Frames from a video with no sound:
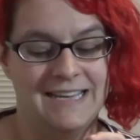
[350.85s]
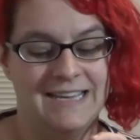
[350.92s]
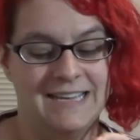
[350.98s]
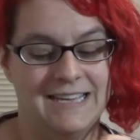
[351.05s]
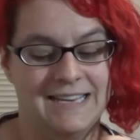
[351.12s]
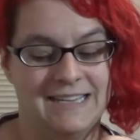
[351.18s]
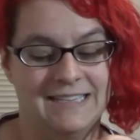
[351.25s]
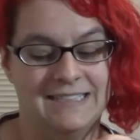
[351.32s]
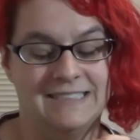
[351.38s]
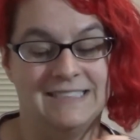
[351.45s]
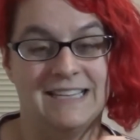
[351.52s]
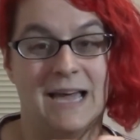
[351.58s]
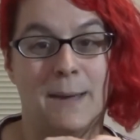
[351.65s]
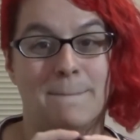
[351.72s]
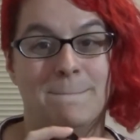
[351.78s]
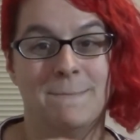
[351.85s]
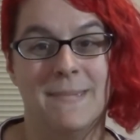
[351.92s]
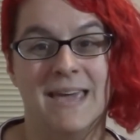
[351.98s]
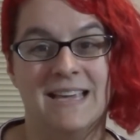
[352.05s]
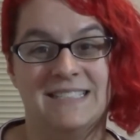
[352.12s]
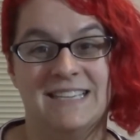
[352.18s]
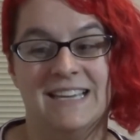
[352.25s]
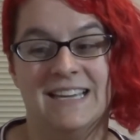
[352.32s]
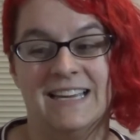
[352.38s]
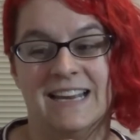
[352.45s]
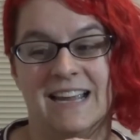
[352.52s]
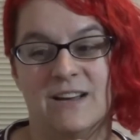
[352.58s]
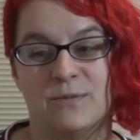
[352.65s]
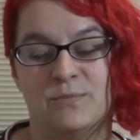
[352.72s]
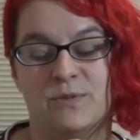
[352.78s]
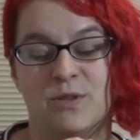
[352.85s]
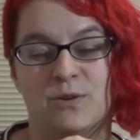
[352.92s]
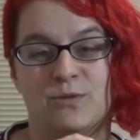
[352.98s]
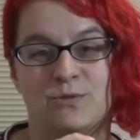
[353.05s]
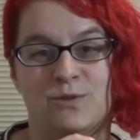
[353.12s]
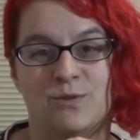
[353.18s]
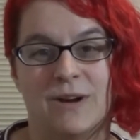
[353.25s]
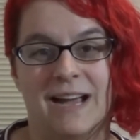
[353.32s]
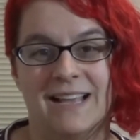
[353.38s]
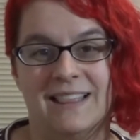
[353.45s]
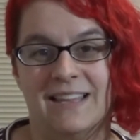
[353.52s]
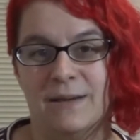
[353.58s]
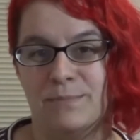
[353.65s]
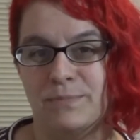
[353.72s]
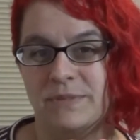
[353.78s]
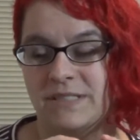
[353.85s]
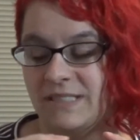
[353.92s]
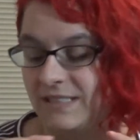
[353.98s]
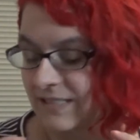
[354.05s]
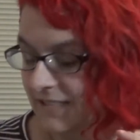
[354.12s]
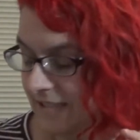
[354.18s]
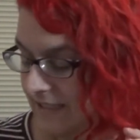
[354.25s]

It is amazing. It helps those dry lips.